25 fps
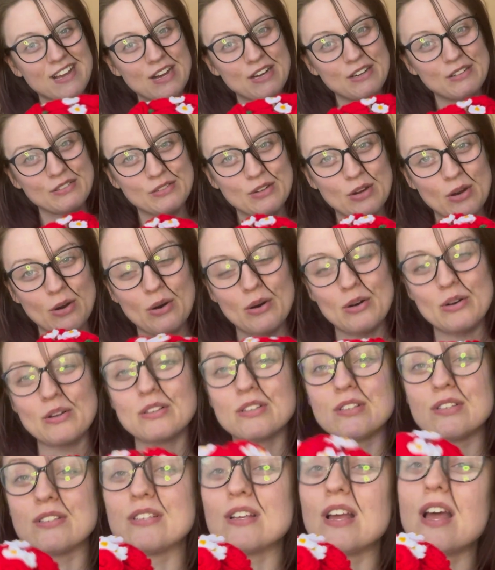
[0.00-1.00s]
of
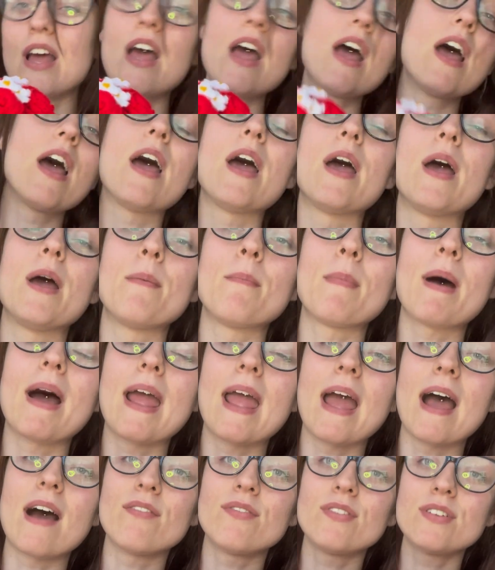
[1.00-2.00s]
course. I
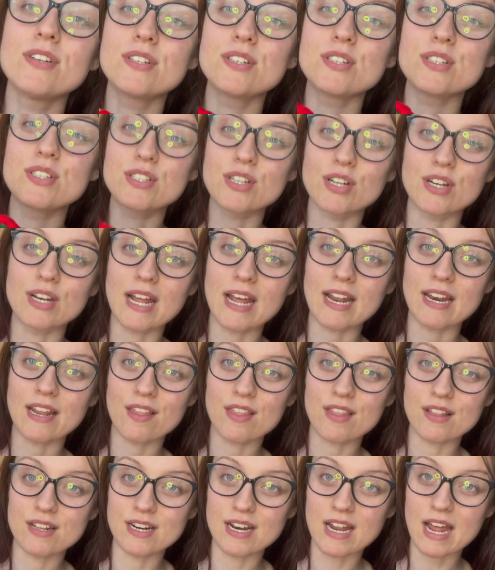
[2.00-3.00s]
haven't done
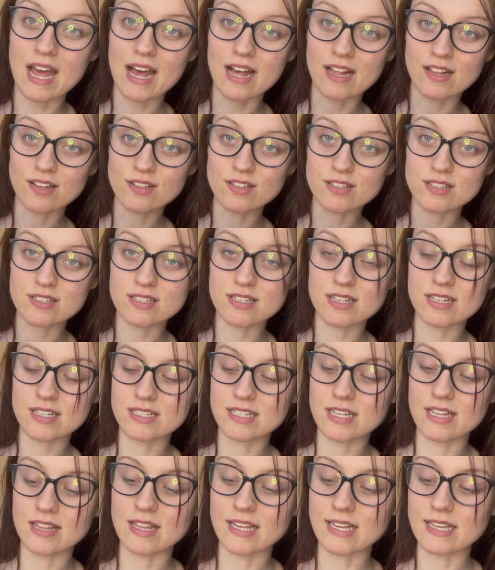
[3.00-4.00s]
anything else
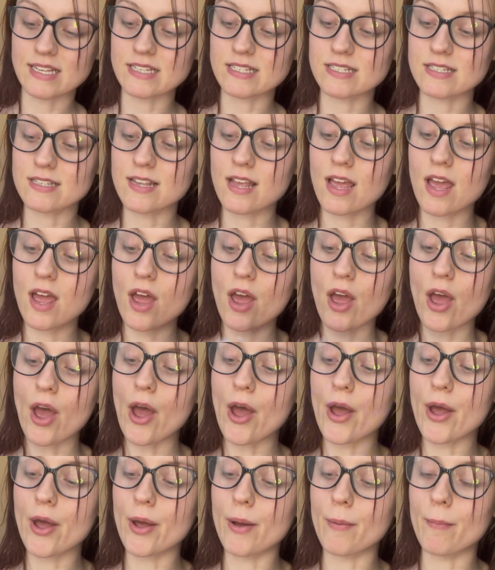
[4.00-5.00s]
to these.
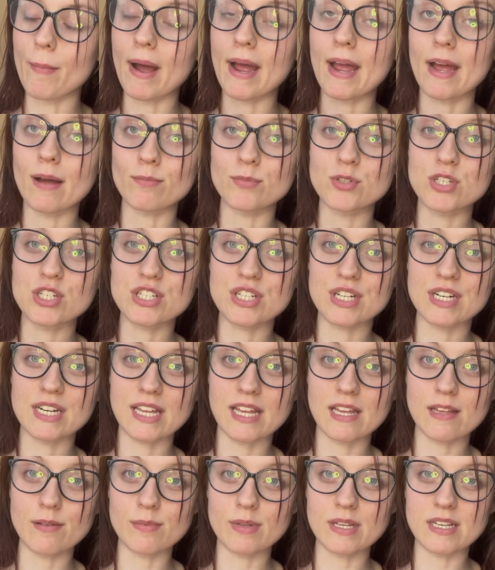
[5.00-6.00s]
I am just going to
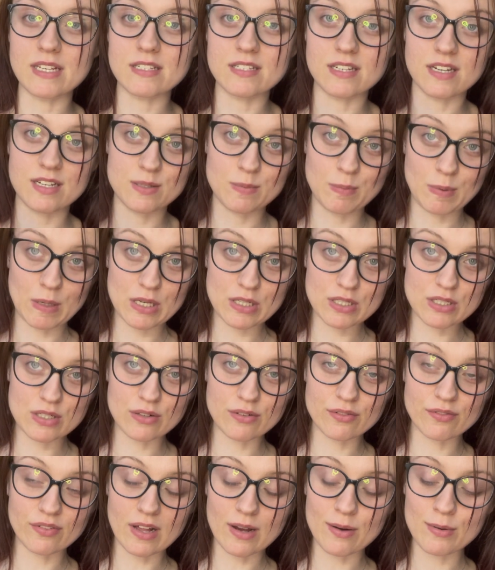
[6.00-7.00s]
keep these as personal
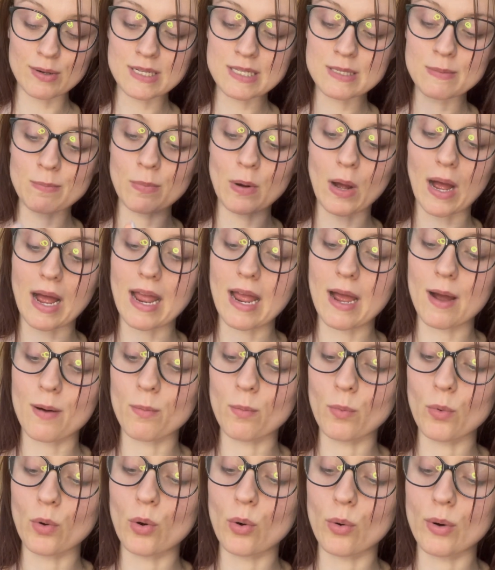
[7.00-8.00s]
flowers, but I
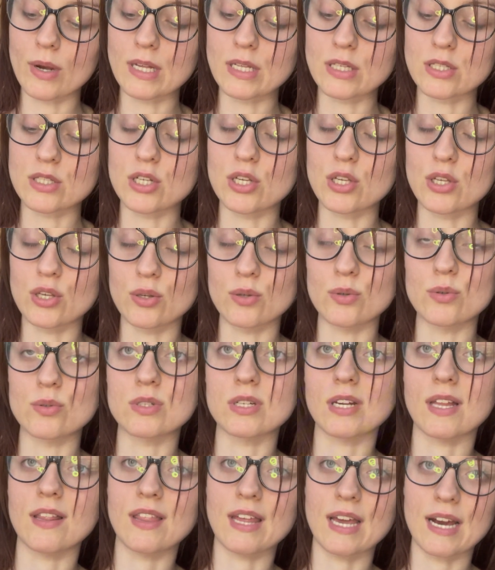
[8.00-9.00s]
am going to use
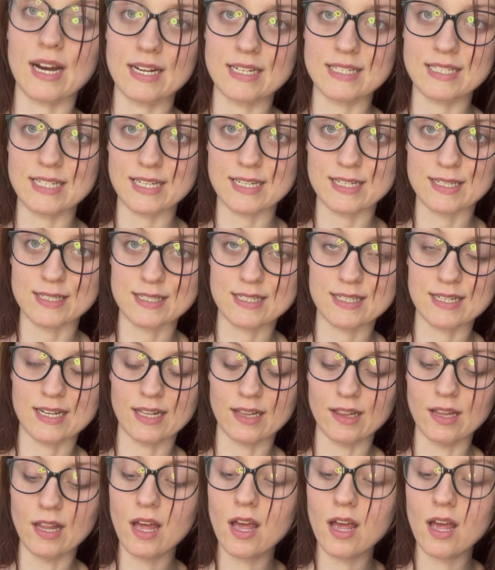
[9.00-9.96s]
the idea still.